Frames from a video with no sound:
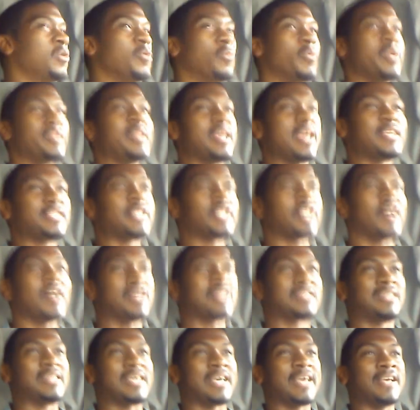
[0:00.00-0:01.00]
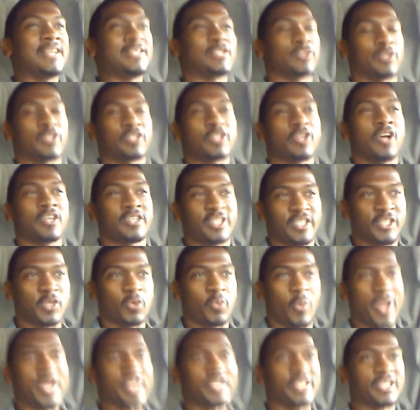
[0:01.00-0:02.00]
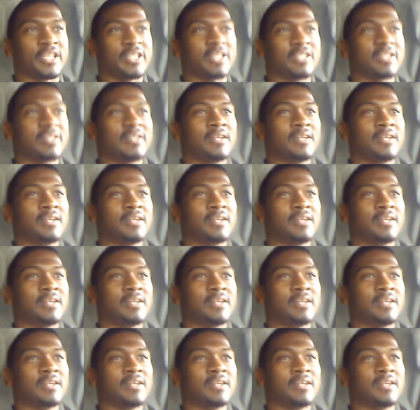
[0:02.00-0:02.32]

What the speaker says: when they saw things or saw a situation